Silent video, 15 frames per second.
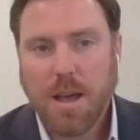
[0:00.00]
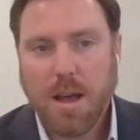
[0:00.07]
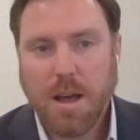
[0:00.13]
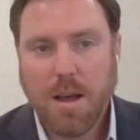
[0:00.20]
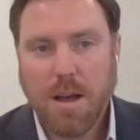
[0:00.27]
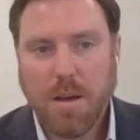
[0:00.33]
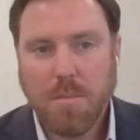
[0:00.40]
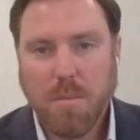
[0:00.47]

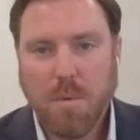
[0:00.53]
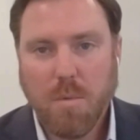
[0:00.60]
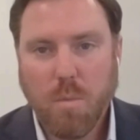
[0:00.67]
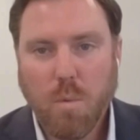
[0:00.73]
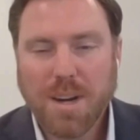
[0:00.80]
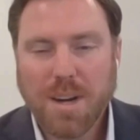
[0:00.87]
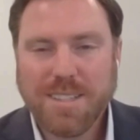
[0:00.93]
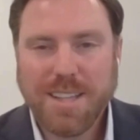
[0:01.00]

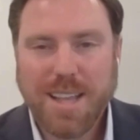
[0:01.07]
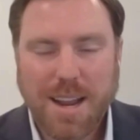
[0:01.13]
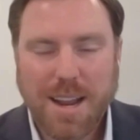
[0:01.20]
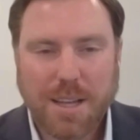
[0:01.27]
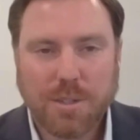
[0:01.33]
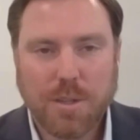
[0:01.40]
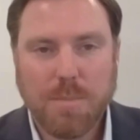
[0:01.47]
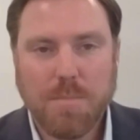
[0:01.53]
What does that
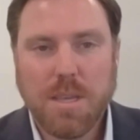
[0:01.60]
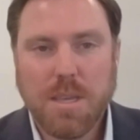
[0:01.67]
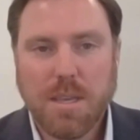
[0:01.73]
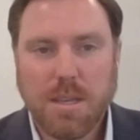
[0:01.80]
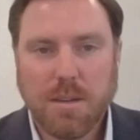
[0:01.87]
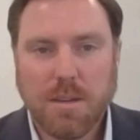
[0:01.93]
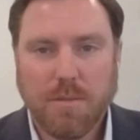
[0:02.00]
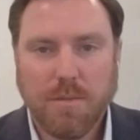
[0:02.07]
actually
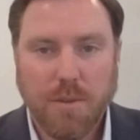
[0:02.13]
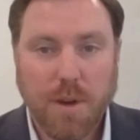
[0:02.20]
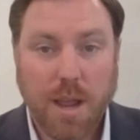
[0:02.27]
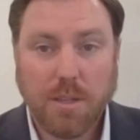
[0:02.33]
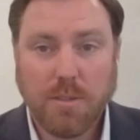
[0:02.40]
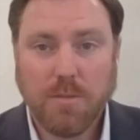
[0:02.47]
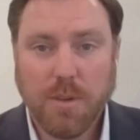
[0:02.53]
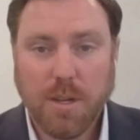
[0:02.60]
mean for
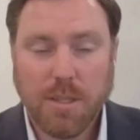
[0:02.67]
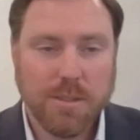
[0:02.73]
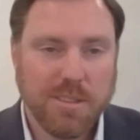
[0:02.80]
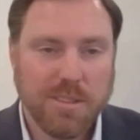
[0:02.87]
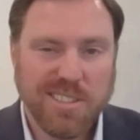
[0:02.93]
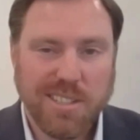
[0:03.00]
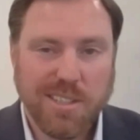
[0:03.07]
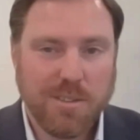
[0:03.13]
hedge funds?
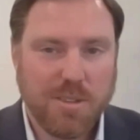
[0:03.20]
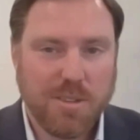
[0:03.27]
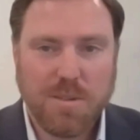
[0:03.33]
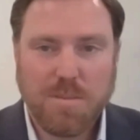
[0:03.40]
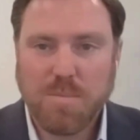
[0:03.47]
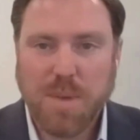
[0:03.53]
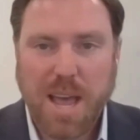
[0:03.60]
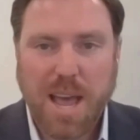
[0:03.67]
Is it
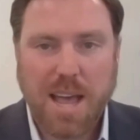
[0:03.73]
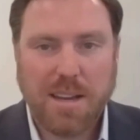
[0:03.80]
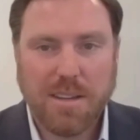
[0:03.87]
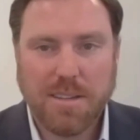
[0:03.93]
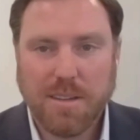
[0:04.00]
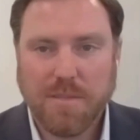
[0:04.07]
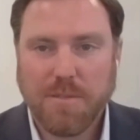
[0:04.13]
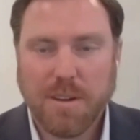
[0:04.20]
good, bad,
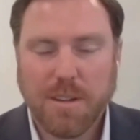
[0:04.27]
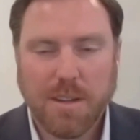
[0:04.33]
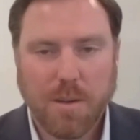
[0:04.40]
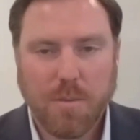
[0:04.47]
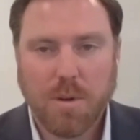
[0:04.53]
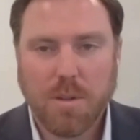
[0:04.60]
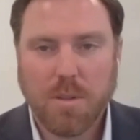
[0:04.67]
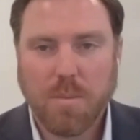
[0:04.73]
and different?
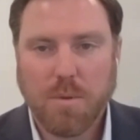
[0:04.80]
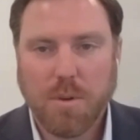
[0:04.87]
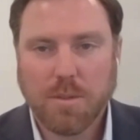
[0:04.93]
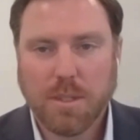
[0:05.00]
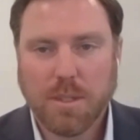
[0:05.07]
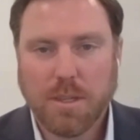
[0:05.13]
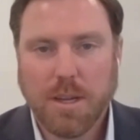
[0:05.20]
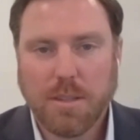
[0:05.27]
Like, what are the
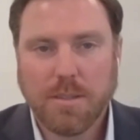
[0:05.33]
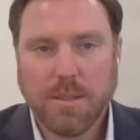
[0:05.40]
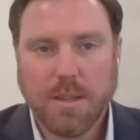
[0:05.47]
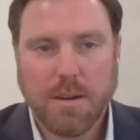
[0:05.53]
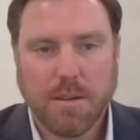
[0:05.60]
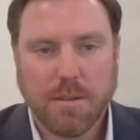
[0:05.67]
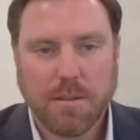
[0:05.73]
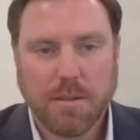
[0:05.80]
pros and cons there?